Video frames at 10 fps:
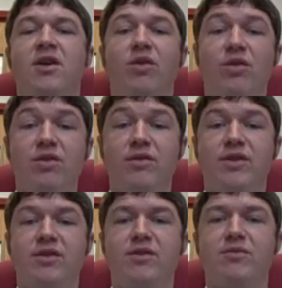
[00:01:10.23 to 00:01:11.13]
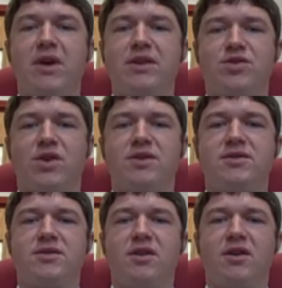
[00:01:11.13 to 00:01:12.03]
All of the other
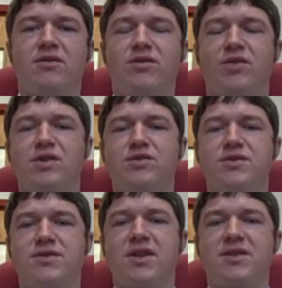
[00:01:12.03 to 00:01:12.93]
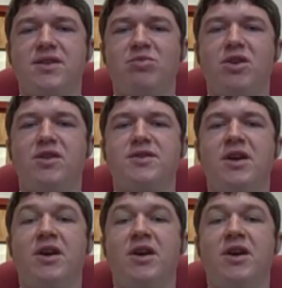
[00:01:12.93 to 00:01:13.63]
metrics, the 360 plus,